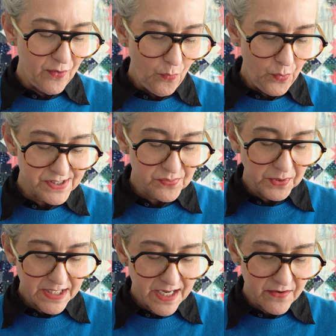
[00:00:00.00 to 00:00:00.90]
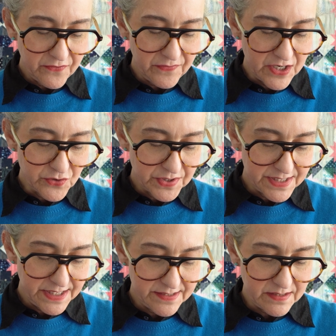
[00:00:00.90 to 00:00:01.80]
what's really kind of
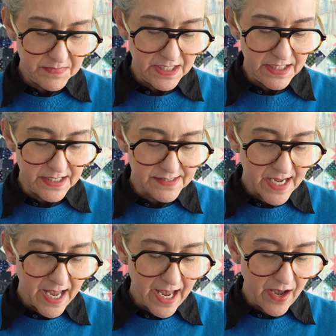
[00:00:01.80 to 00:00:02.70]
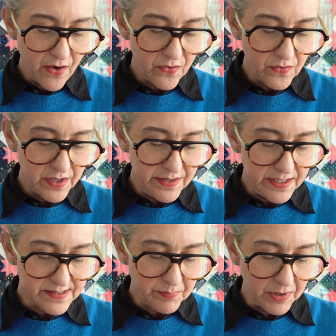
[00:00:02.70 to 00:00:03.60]
interesting to me is how
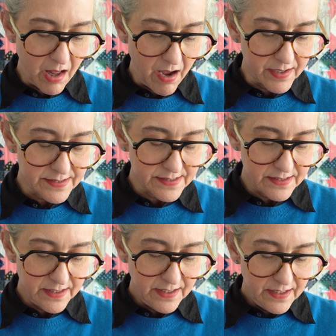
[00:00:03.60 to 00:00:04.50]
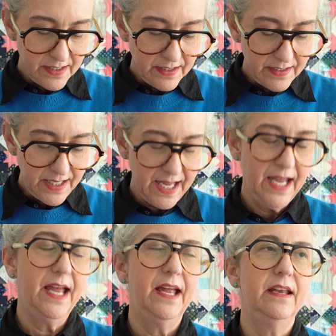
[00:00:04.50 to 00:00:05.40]
these blocks
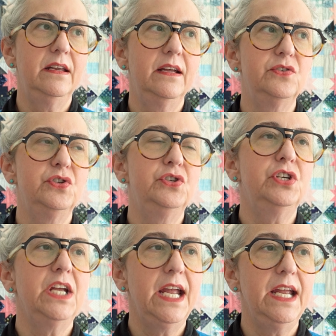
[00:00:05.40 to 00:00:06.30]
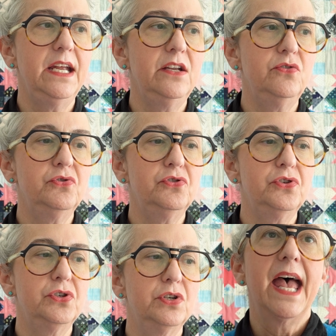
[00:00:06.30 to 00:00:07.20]
can
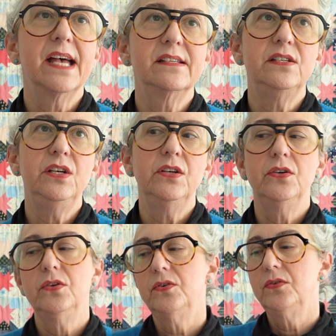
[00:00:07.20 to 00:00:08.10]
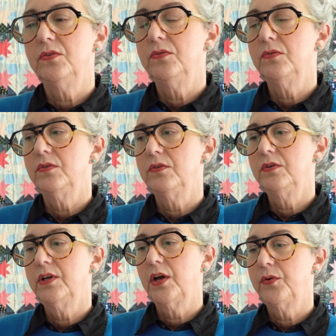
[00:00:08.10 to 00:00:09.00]
change as you
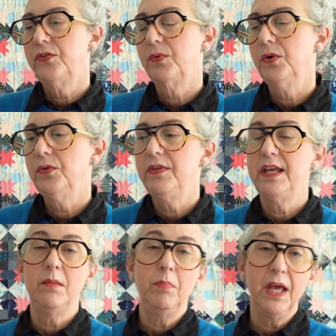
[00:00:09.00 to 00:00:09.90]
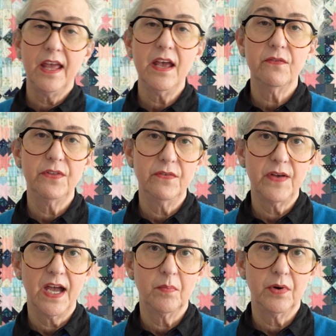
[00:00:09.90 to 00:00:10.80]
go through the picking of the
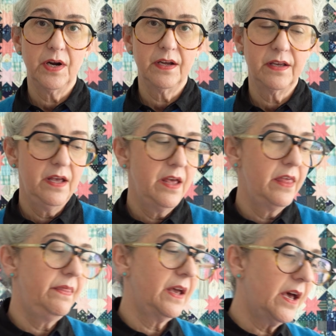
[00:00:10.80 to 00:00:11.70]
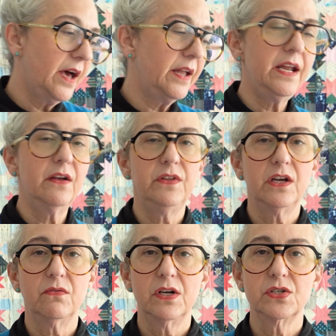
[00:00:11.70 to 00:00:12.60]
fabric, the cutting of the
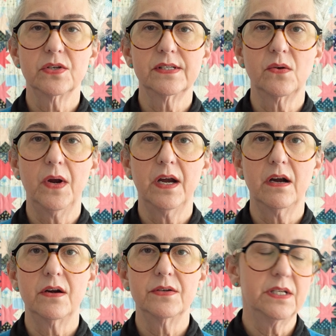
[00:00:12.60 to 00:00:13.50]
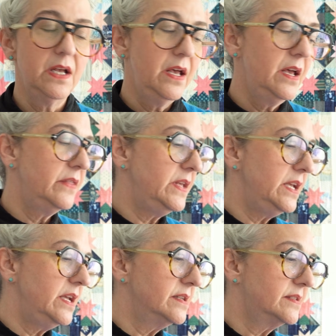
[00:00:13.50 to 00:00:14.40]
original squares,
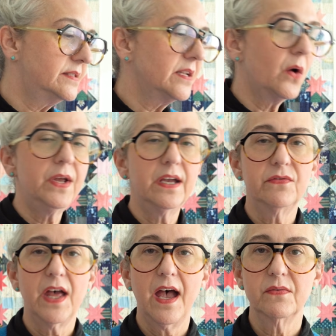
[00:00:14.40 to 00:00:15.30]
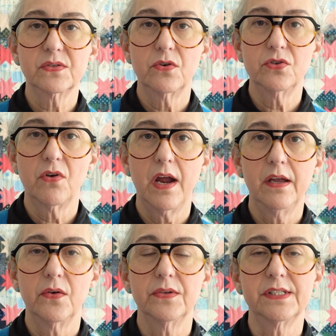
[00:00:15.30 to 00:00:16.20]
the sewing of the half square
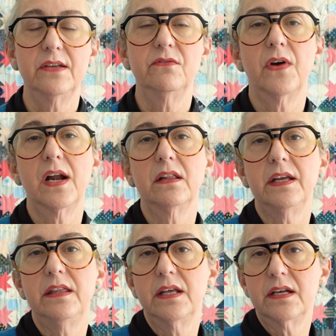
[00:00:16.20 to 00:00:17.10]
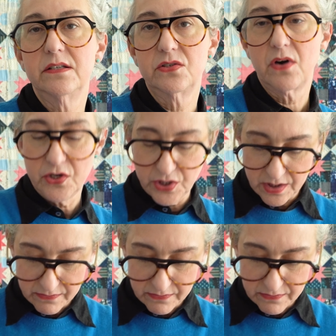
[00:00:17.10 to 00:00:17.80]
triangles, and finally the construction